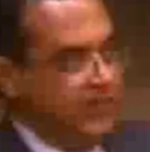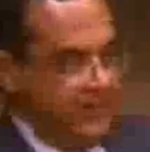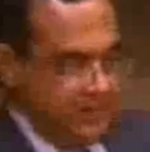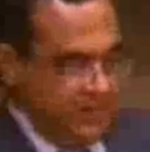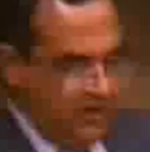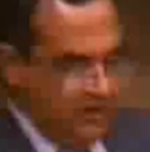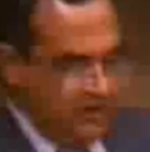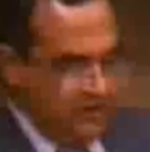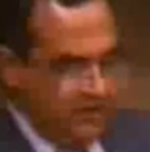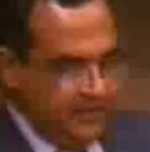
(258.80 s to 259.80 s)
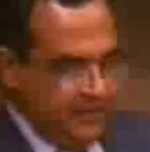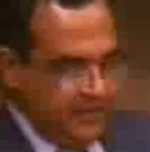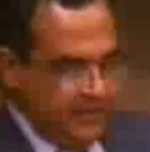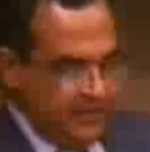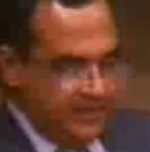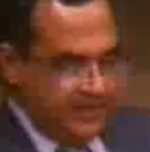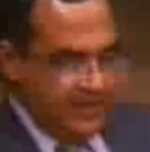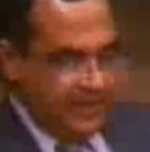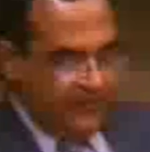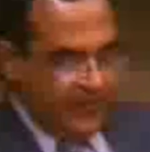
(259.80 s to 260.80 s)
case laws,
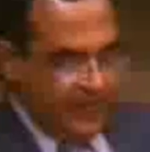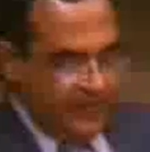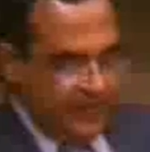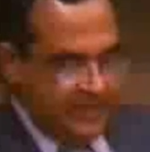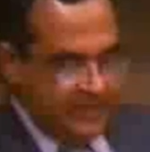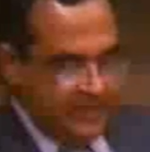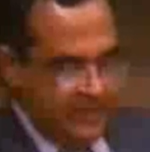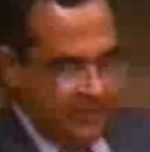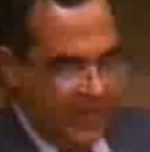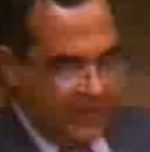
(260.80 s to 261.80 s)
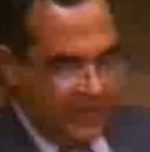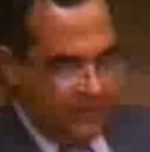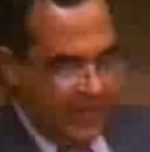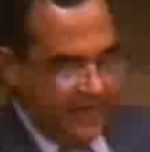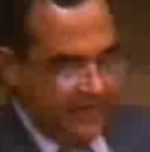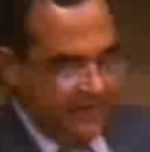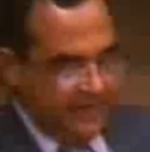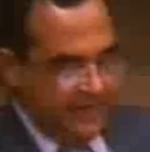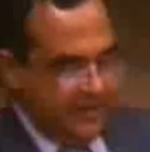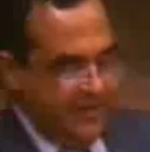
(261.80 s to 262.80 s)
significant changes in market practice
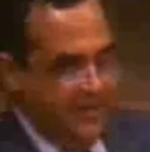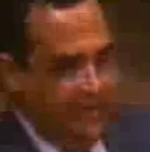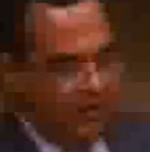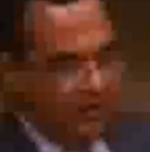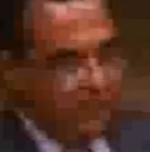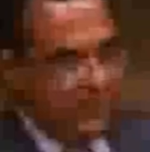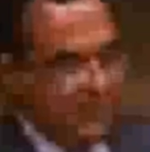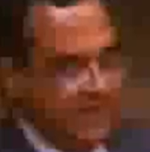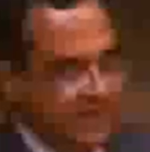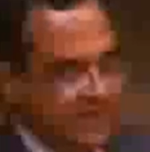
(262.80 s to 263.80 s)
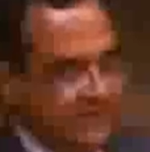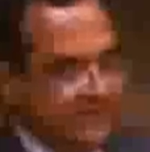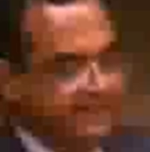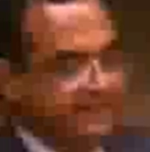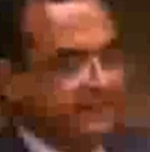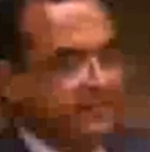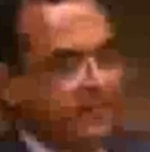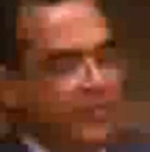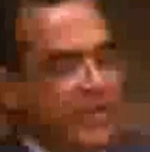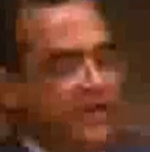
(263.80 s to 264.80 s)
and related documentation,
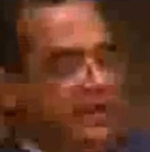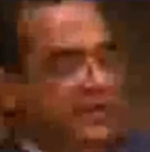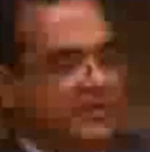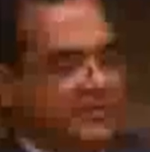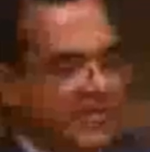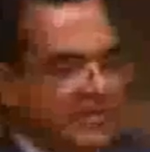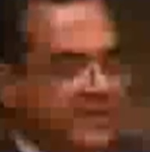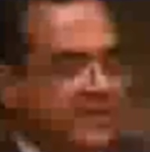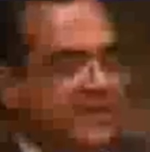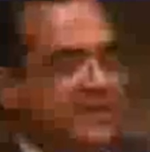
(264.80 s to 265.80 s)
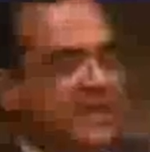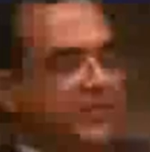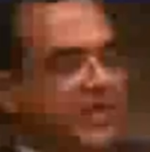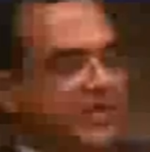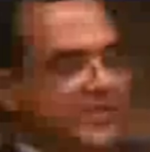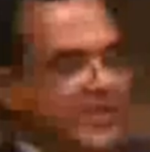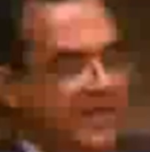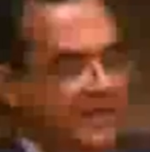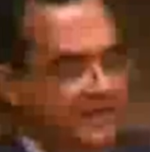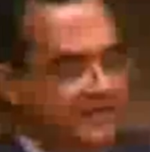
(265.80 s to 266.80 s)
changes in key personnel,
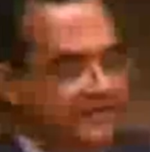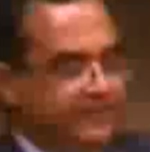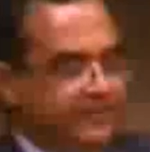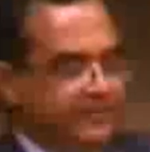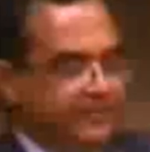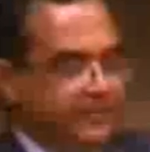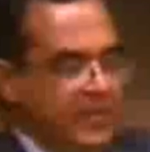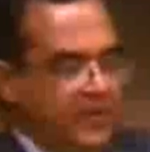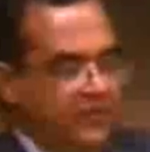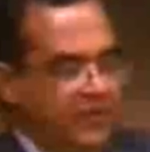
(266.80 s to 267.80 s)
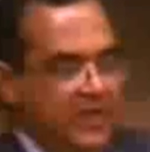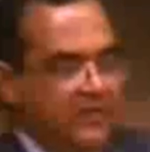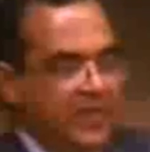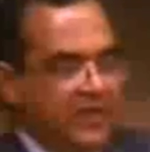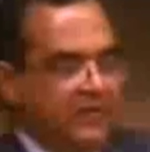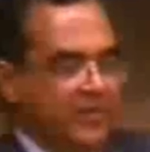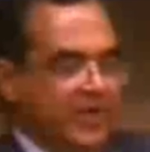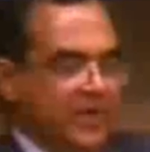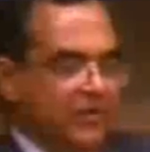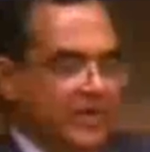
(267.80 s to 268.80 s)
feedback from
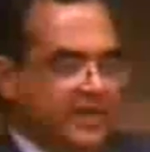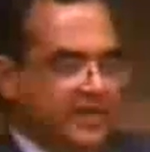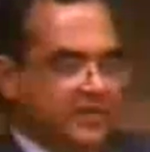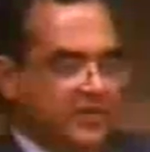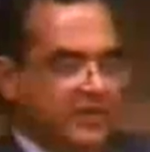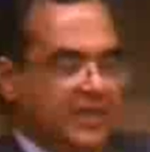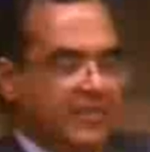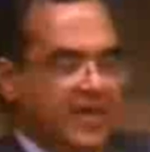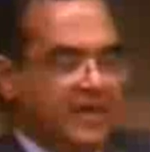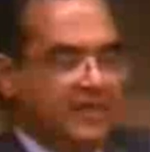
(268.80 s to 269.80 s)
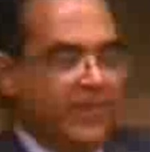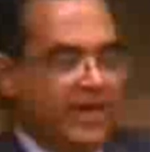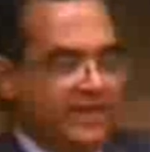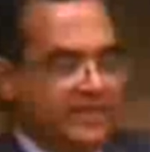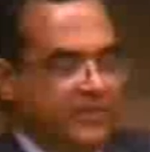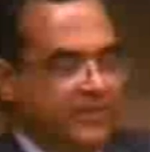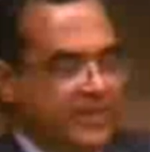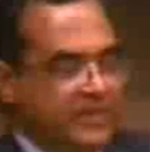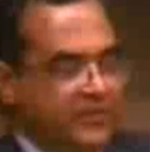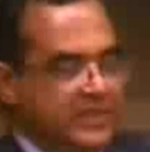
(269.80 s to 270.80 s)
regulators or other market
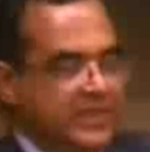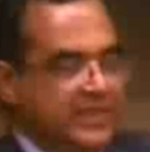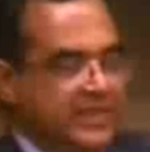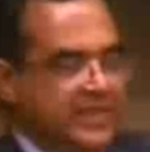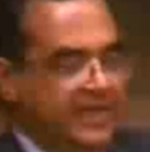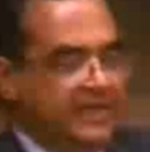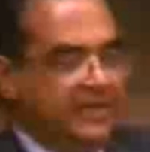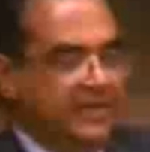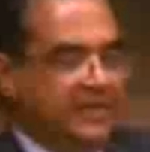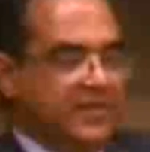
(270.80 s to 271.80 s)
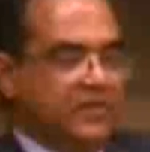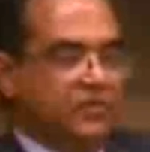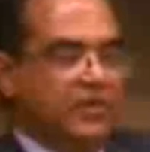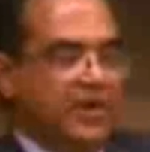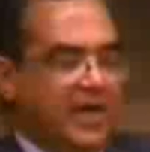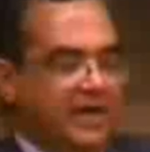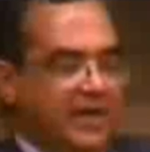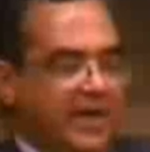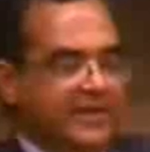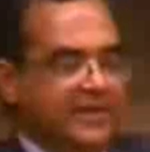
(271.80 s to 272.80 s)
participants which indicate hitherto
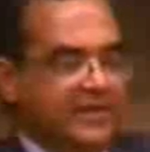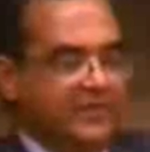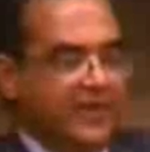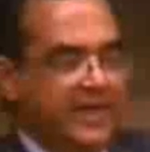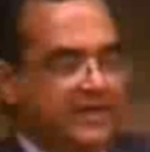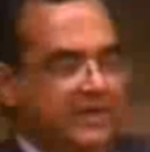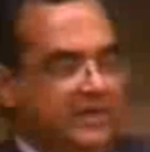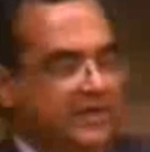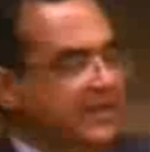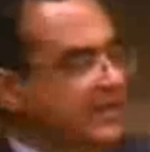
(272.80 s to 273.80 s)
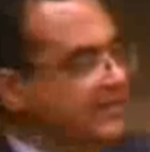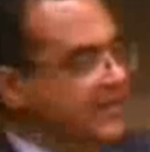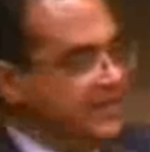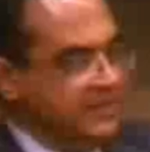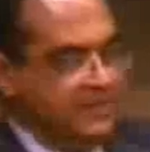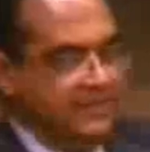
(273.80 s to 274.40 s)
unidentified legal risks,